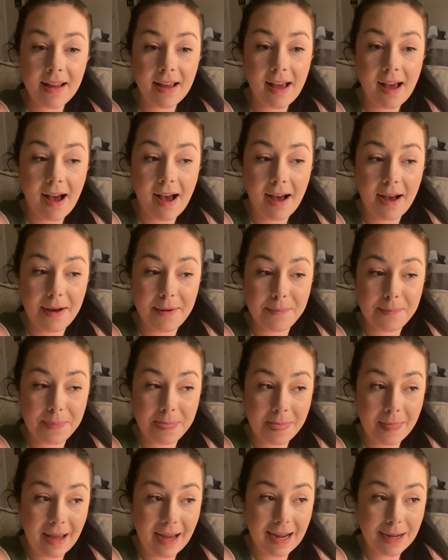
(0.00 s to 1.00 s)
I
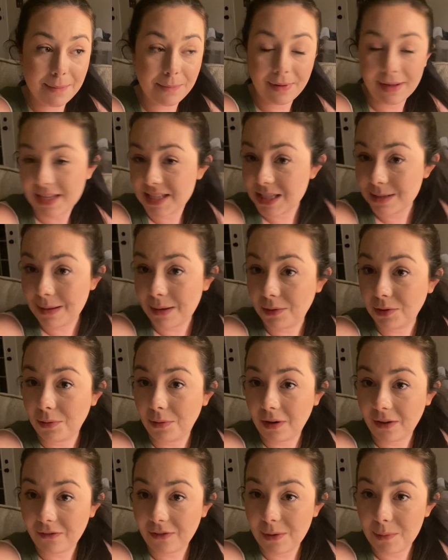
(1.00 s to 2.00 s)
am blessed to be able to
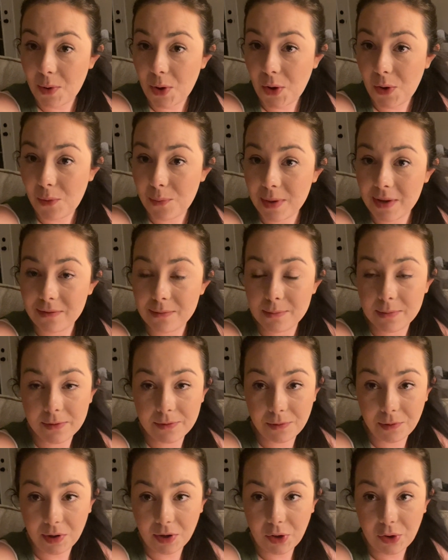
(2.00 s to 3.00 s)
work from home even
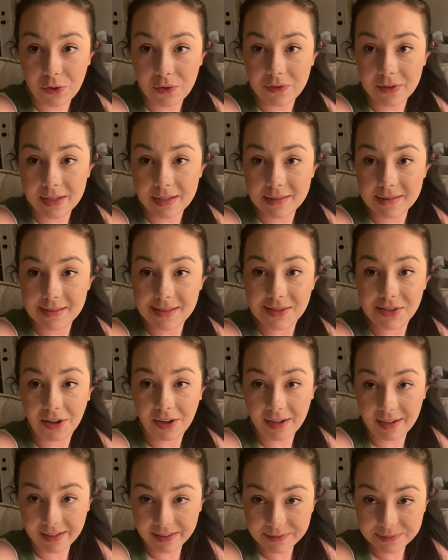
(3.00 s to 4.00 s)
before COVID
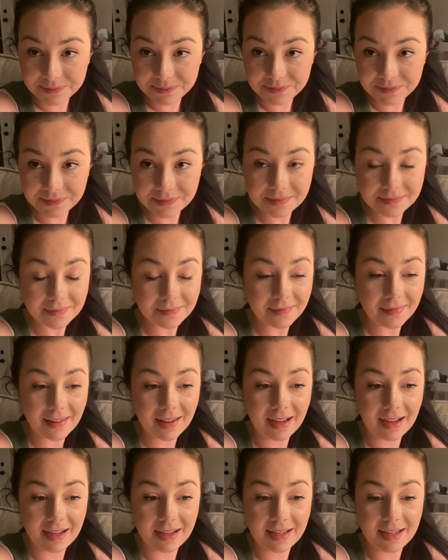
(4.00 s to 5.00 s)
started.
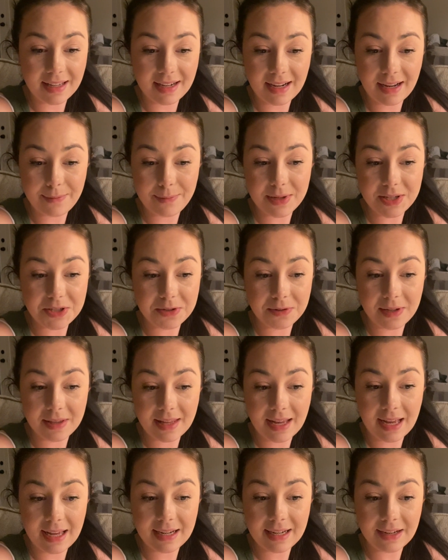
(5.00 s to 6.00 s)
And I've been doing
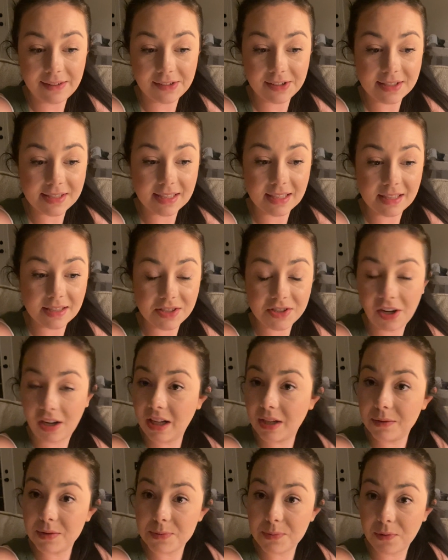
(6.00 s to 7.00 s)
that ever since
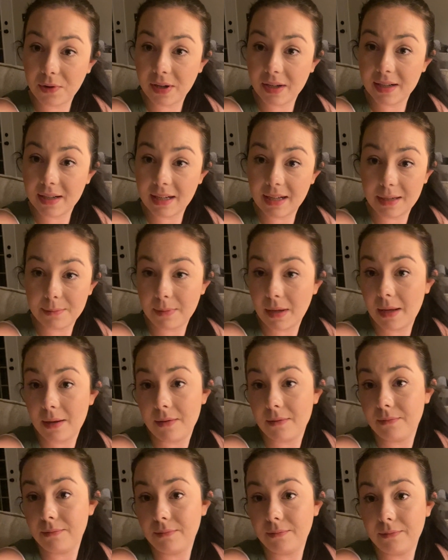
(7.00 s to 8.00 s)
Charlie was born
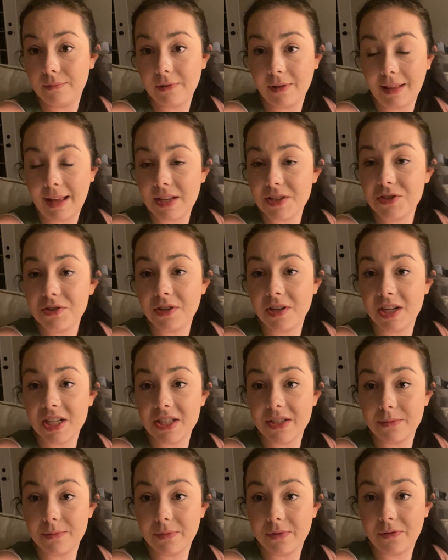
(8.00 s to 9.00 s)
and for the last 2 years
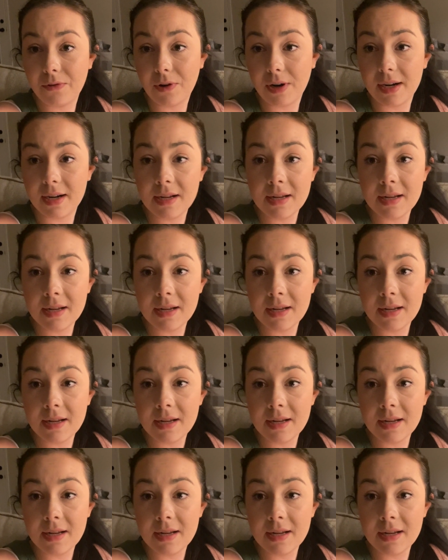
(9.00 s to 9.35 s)
even before.